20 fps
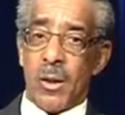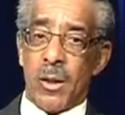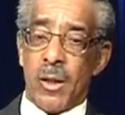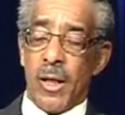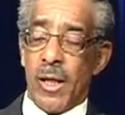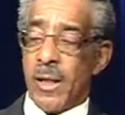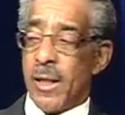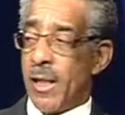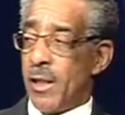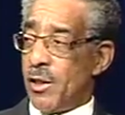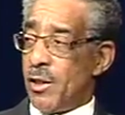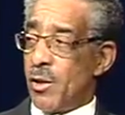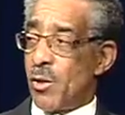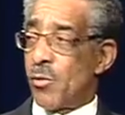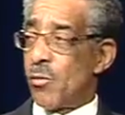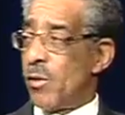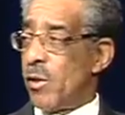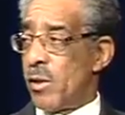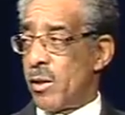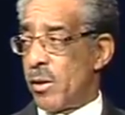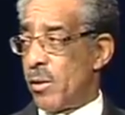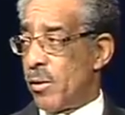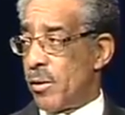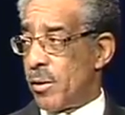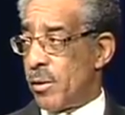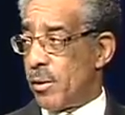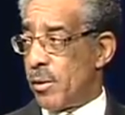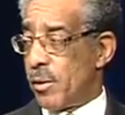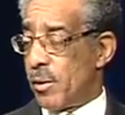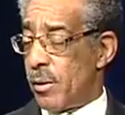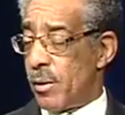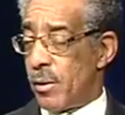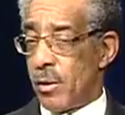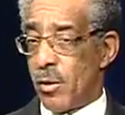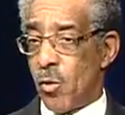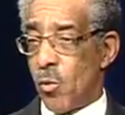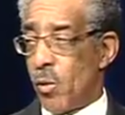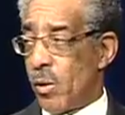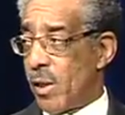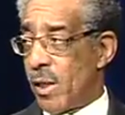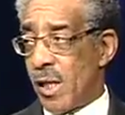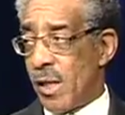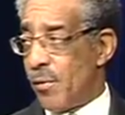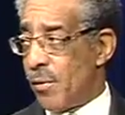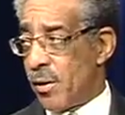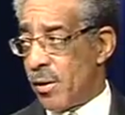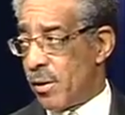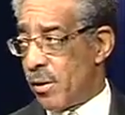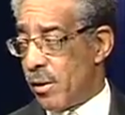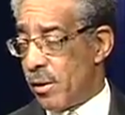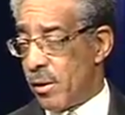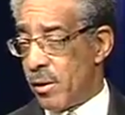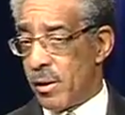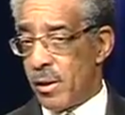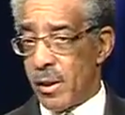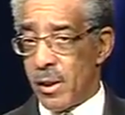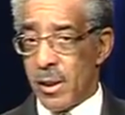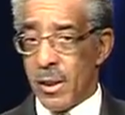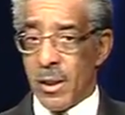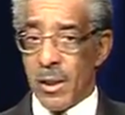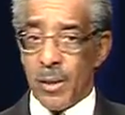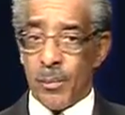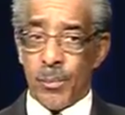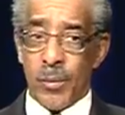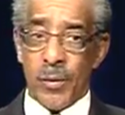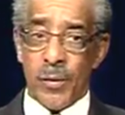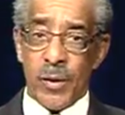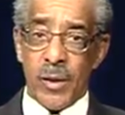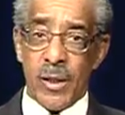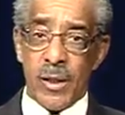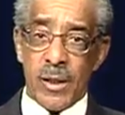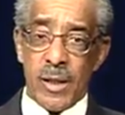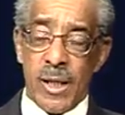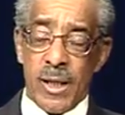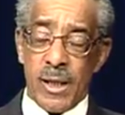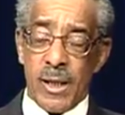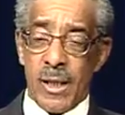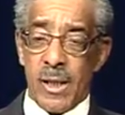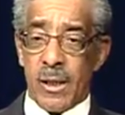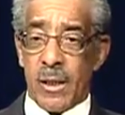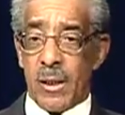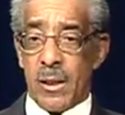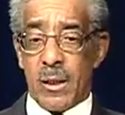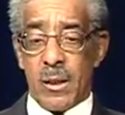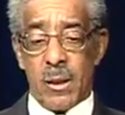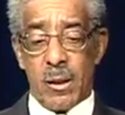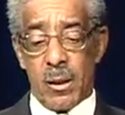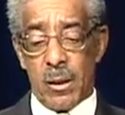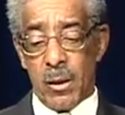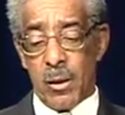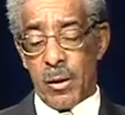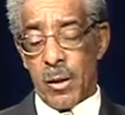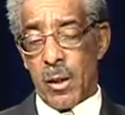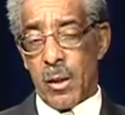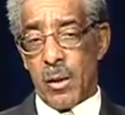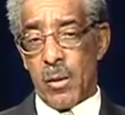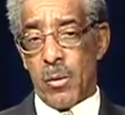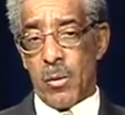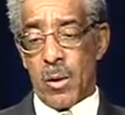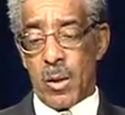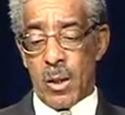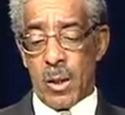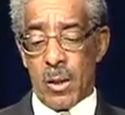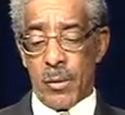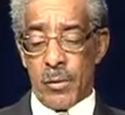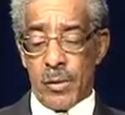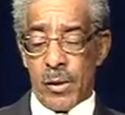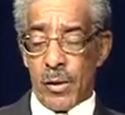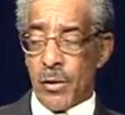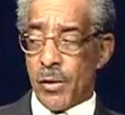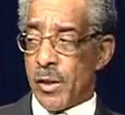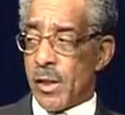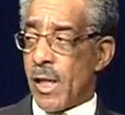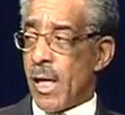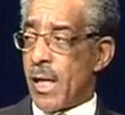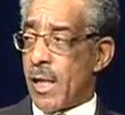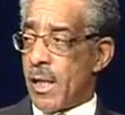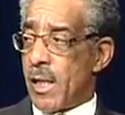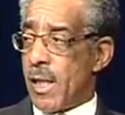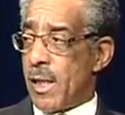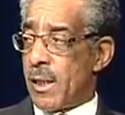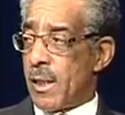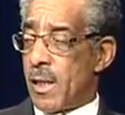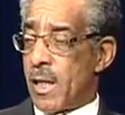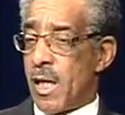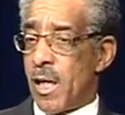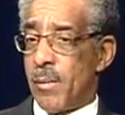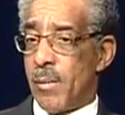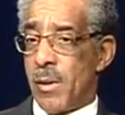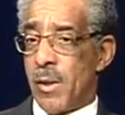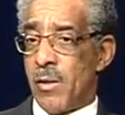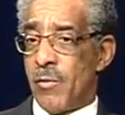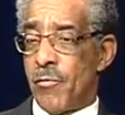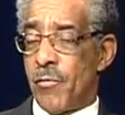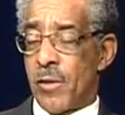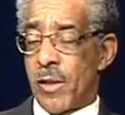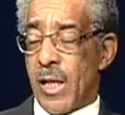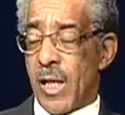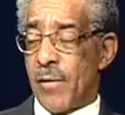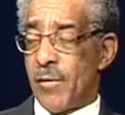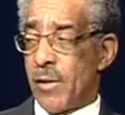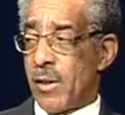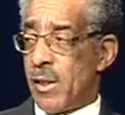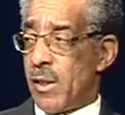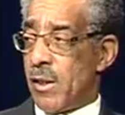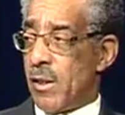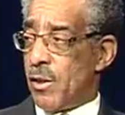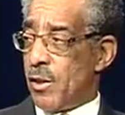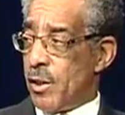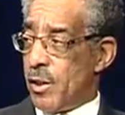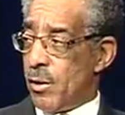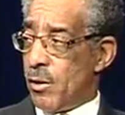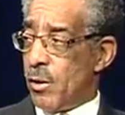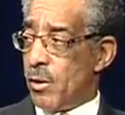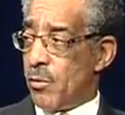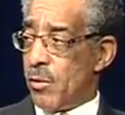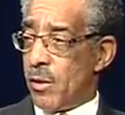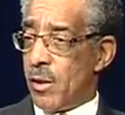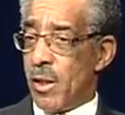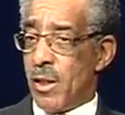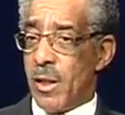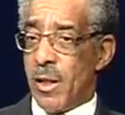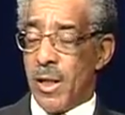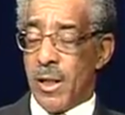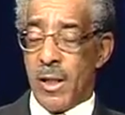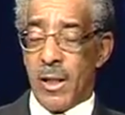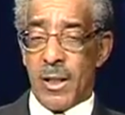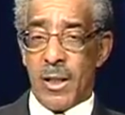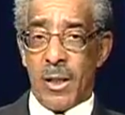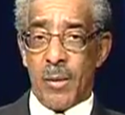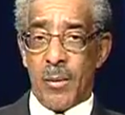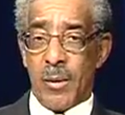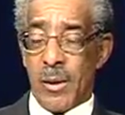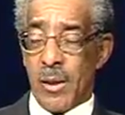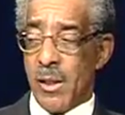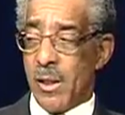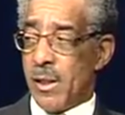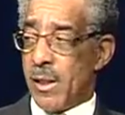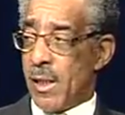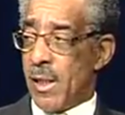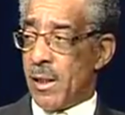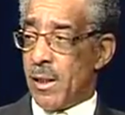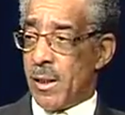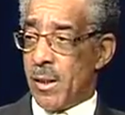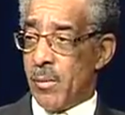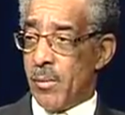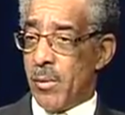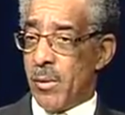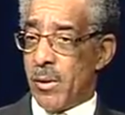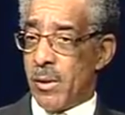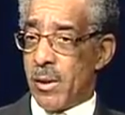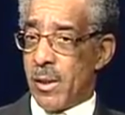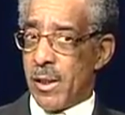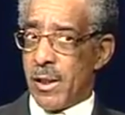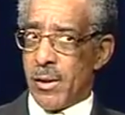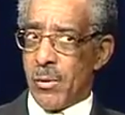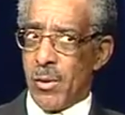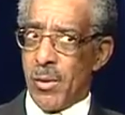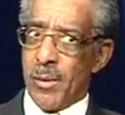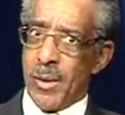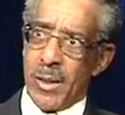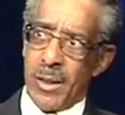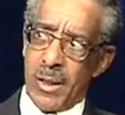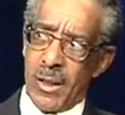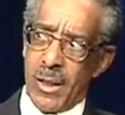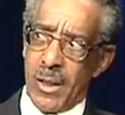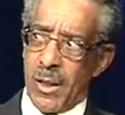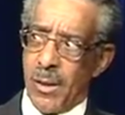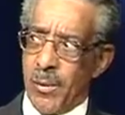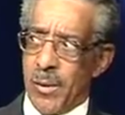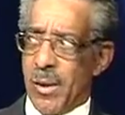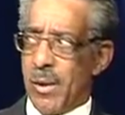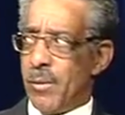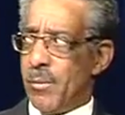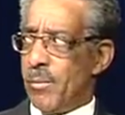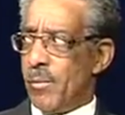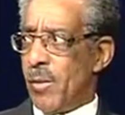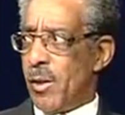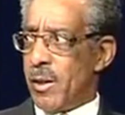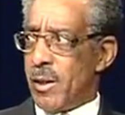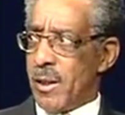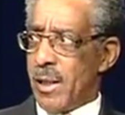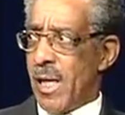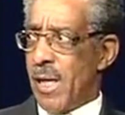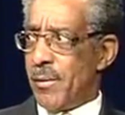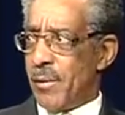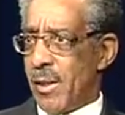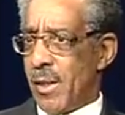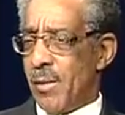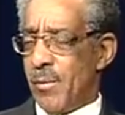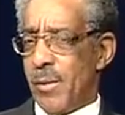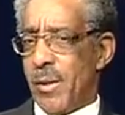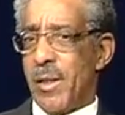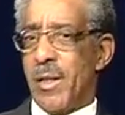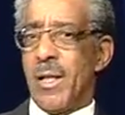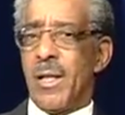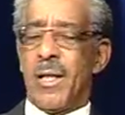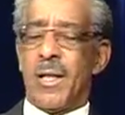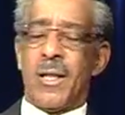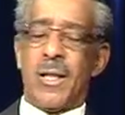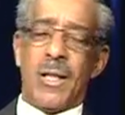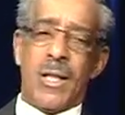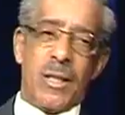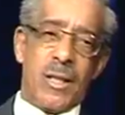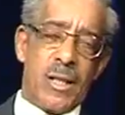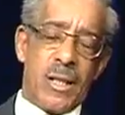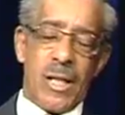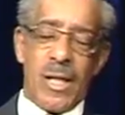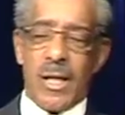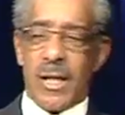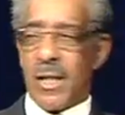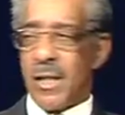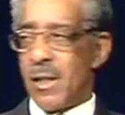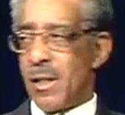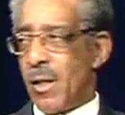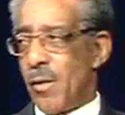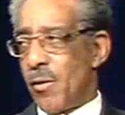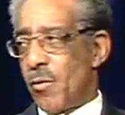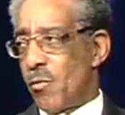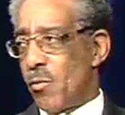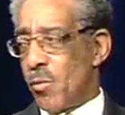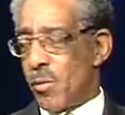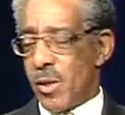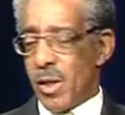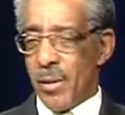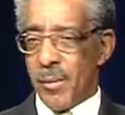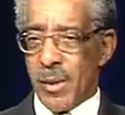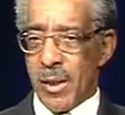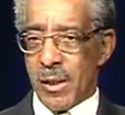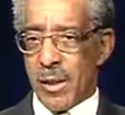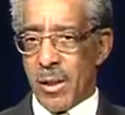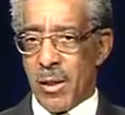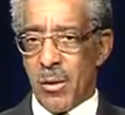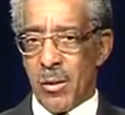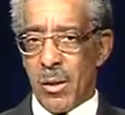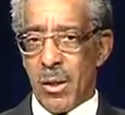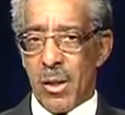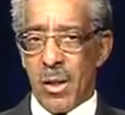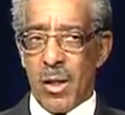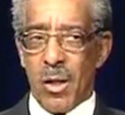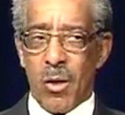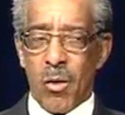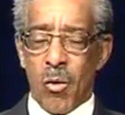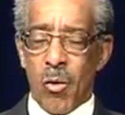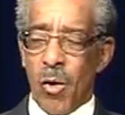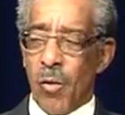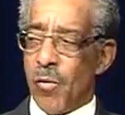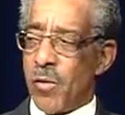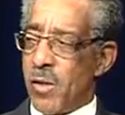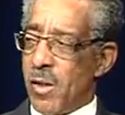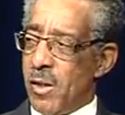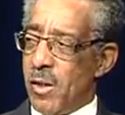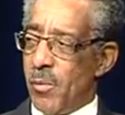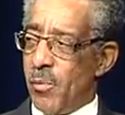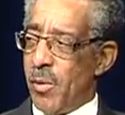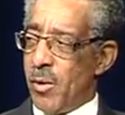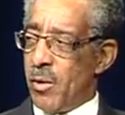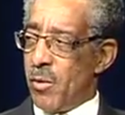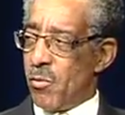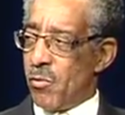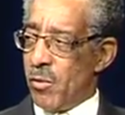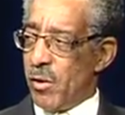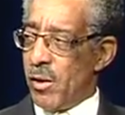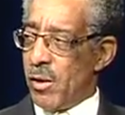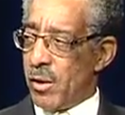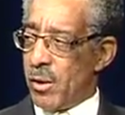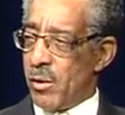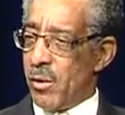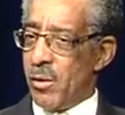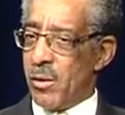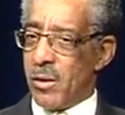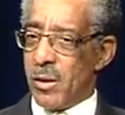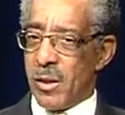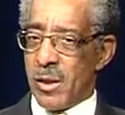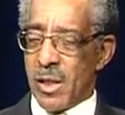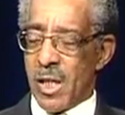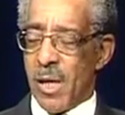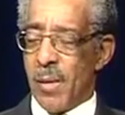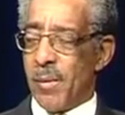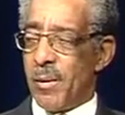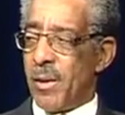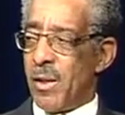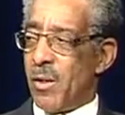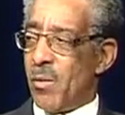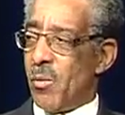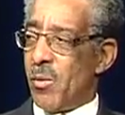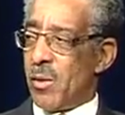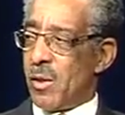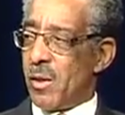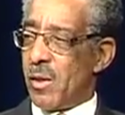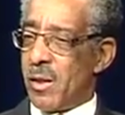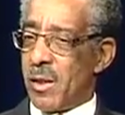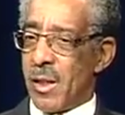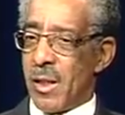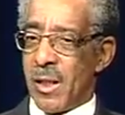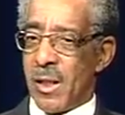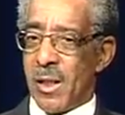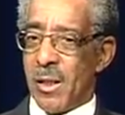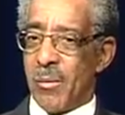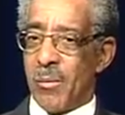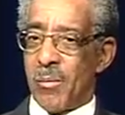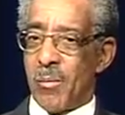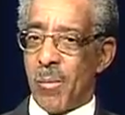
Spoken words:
and that's your research. No one gave it to you. But then I get, you know, still Zarkon come in for the Advocates of Children, and they tell me these are our numbers. And I said, wait a minute, that's the same number that March of Dimes gave me. And then I get another group come in, I said, hold it. All this independent research is coming up with the same